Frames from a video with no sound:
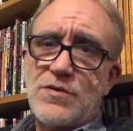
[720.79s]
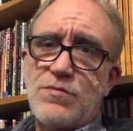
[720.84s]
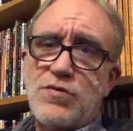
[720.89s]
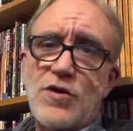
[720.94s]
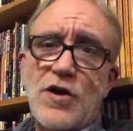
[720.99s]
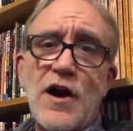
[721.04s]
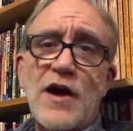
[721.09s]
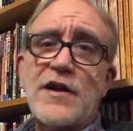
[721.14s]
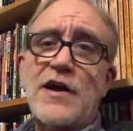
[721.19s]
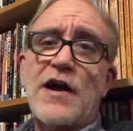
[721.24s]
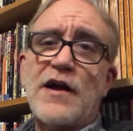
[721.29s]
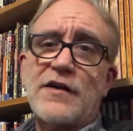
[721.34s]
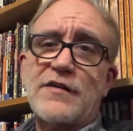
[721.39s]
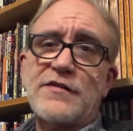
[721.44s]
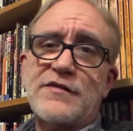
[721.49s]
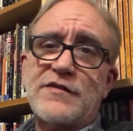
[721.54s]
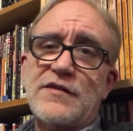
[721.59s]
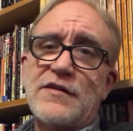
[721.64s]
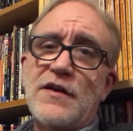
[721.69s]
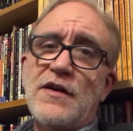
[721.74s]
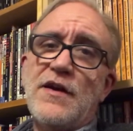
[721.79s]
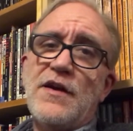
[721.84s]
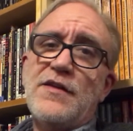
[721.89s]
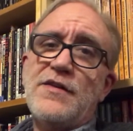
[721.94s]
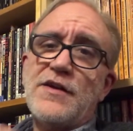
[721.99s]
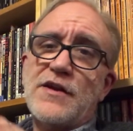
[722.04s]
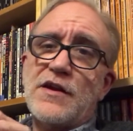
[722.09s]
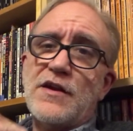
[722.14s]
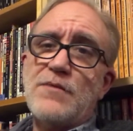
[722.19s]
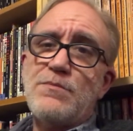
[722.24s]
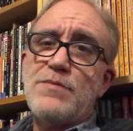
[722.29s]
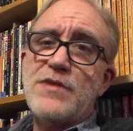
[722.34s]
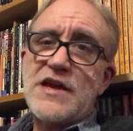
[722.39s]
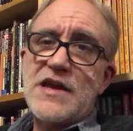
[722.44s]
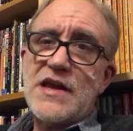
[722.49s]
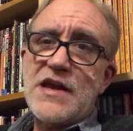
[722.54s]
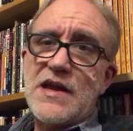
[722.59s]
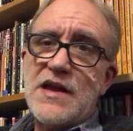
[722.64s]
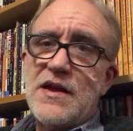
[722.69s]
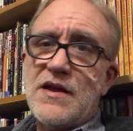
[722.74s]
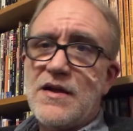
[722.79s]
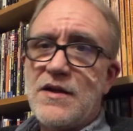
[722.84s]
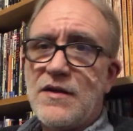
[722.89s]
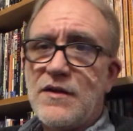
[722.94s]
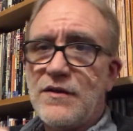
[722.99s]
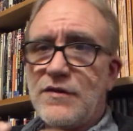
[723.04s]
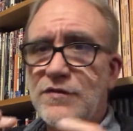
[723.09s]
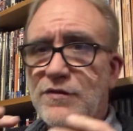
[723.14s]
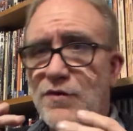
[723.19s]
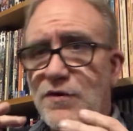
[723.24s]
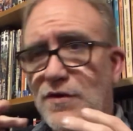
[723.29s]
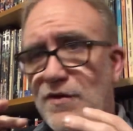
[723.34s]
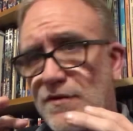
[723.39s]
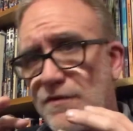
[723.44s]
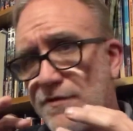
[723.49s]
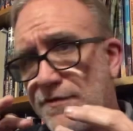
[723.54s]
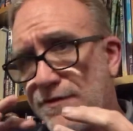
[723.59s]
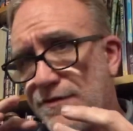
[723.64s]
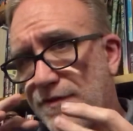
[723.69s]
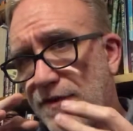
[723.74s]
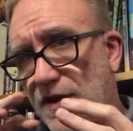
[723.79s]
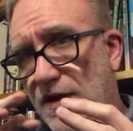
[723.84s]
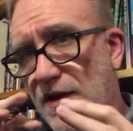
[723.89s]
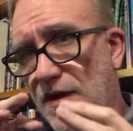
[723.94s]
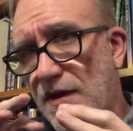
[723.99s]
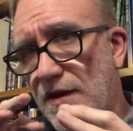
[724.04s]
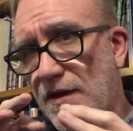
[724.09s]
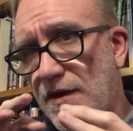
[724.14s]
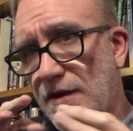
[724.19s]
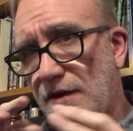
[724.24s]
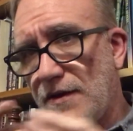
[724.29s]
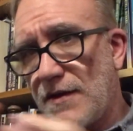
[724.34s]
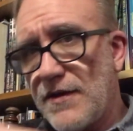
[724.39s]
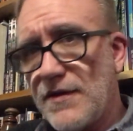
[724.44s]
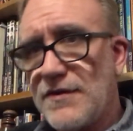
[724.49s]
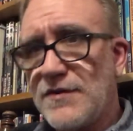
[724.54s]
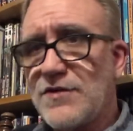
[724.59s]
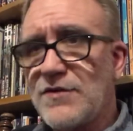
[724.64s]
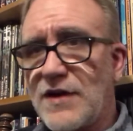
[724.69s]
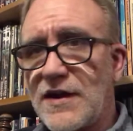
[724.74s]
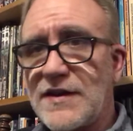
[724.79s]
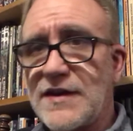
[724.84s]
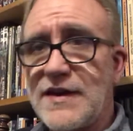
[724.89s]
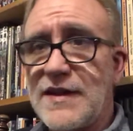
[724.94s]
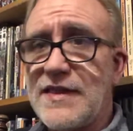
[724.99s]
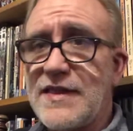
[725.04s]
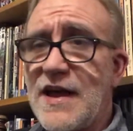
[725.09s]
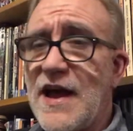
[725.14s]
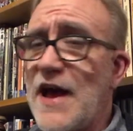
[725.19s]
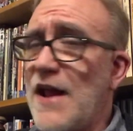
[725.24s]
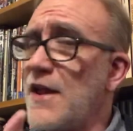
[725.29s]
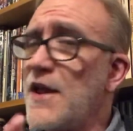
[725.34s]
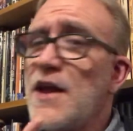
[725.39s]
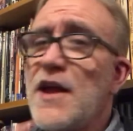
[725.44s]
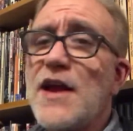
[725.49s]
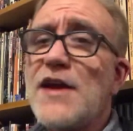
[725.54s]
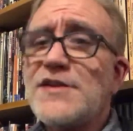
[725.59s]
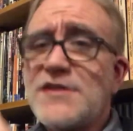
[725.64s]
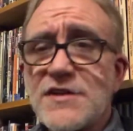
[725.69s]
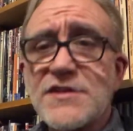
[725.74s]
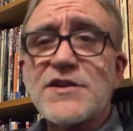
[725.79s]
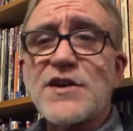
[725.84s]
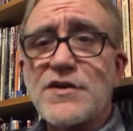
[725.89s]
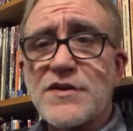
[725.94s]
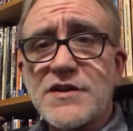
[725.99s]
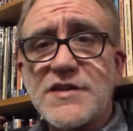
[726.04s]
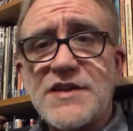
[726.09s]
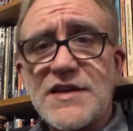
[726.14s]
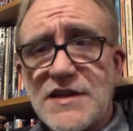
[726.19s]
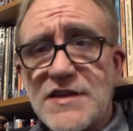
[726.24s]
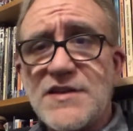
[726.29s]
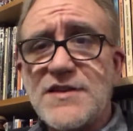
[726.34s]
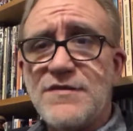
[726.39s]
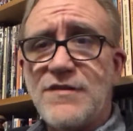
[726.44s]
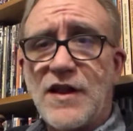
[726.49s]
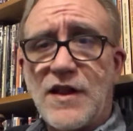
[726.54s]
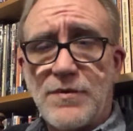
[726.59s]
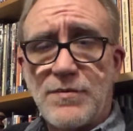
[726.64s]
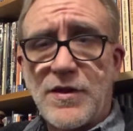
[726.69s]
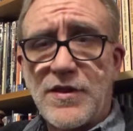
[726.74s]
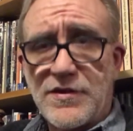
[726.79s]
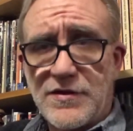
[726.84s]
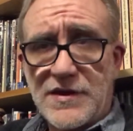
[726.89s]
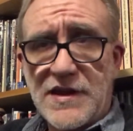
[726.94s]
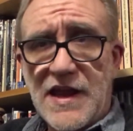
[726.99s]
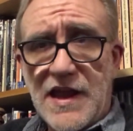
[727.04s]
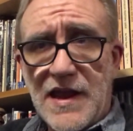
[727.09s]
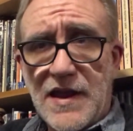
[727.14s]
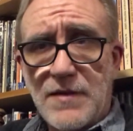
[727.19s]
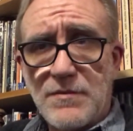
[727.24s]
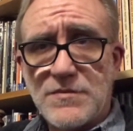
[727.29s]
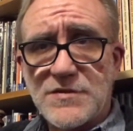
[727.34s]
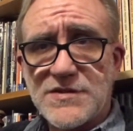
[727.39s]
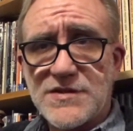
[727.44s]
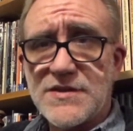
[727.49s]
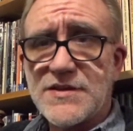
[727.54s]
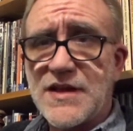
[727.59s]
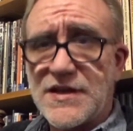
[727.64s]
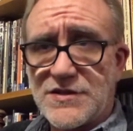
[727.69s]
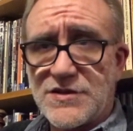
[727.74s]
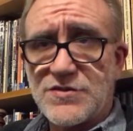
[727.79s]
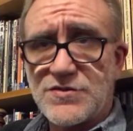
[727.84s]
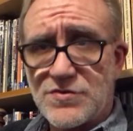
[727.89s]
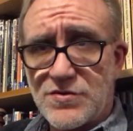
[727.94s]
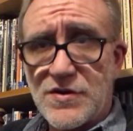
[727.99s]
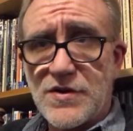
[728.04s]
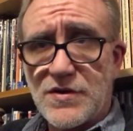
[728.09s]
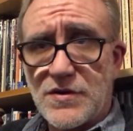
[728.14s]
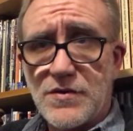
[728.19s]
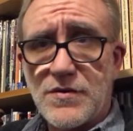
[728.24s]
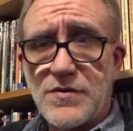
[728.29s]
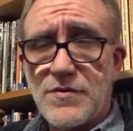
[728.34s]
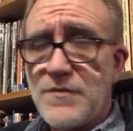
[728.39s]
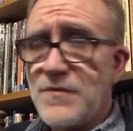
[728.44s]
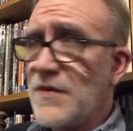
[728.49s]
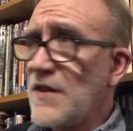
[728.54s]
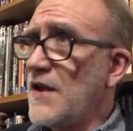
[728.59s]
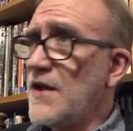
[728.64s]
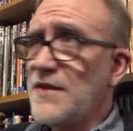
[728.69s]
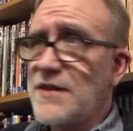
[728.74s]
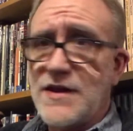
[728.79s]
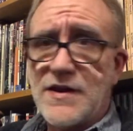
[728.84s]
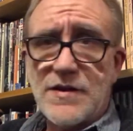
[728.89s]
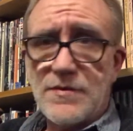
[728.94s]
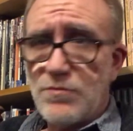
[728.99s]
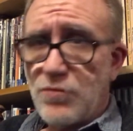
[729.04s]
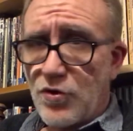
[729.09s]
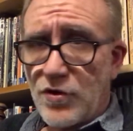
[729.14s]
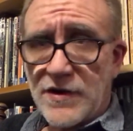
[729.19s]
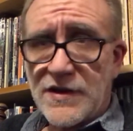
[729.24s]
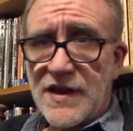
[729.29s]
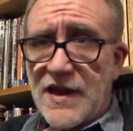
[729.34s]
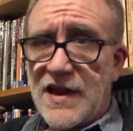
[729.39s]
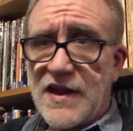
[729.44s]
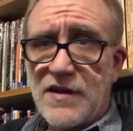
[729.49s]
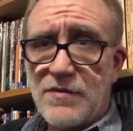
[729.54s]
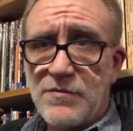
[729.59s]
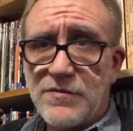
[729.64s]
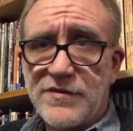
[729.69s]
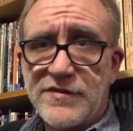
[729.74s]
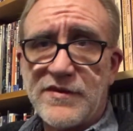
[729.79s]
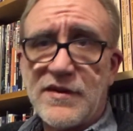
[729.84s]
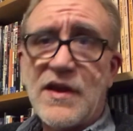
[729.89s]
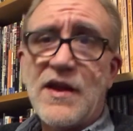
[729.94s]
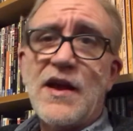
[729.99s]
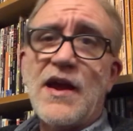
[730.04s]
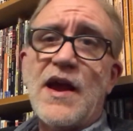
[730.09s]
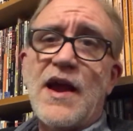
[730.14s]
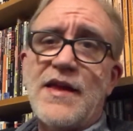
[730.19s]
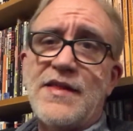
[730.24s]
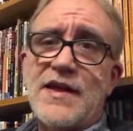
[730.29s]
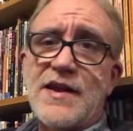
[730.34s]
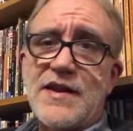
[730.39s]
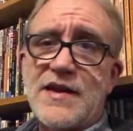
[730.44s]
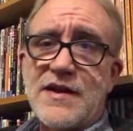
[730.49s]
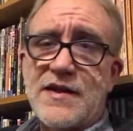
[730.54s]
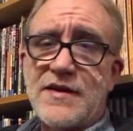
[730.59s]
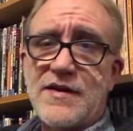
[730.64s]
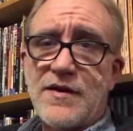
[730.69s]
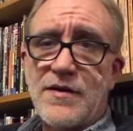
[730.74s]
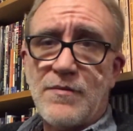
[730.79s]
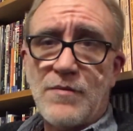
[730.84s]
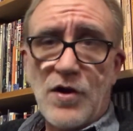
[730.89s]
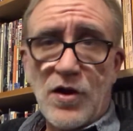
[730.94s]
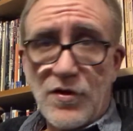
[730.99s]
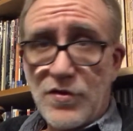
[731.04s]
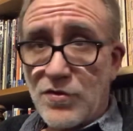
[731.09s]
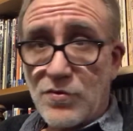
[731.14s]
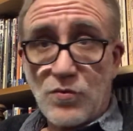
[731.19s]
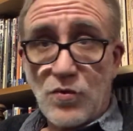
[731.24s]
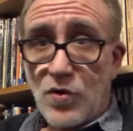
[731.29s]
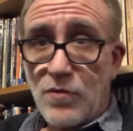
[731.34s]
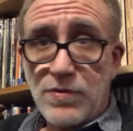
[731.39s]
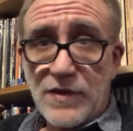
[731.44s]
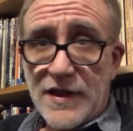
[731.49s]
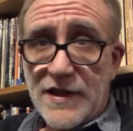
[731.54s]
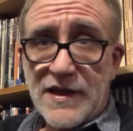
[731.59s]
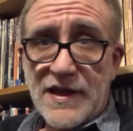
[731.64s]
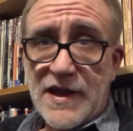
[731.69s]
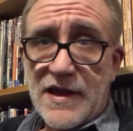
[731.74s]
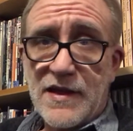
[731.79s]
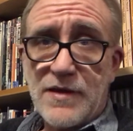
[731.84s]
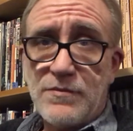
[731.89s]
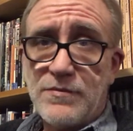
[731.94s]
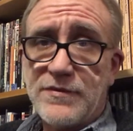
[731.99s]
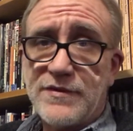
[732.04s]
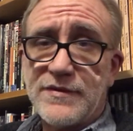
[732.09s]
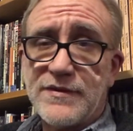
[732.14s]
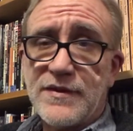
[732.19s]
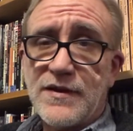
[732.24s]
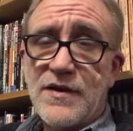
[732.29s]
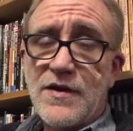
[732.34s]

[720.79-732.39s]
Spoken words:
products that could be sort of directed at that. And TSR did develop other games. That's true. They did board games and they did other role playing games,